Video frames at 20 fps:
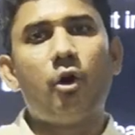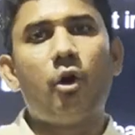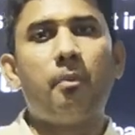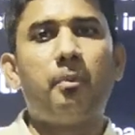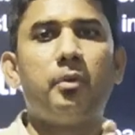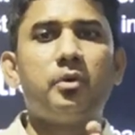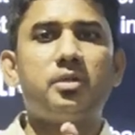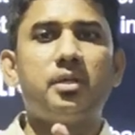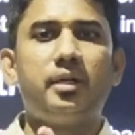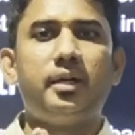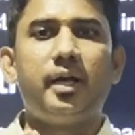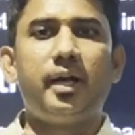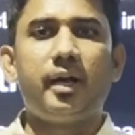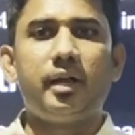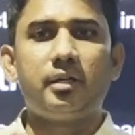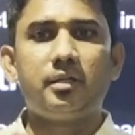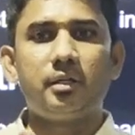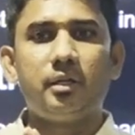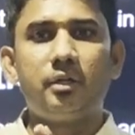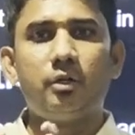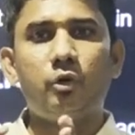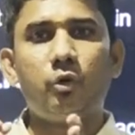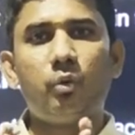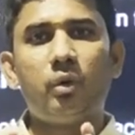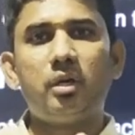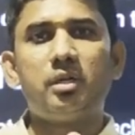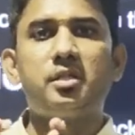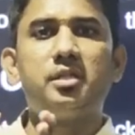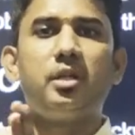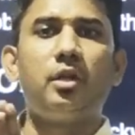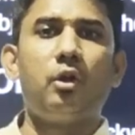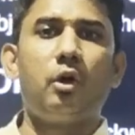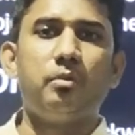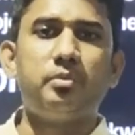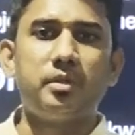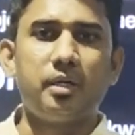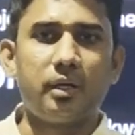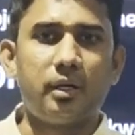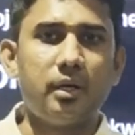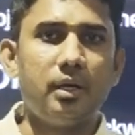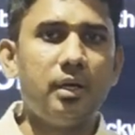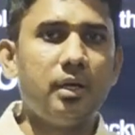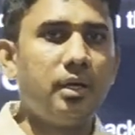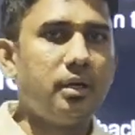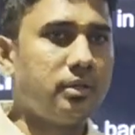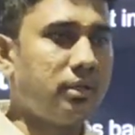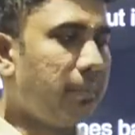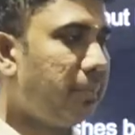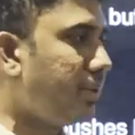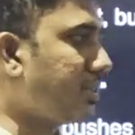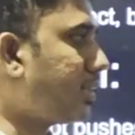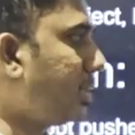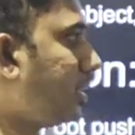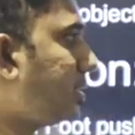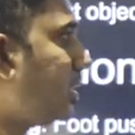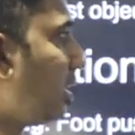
the opposite direction towards an object. The best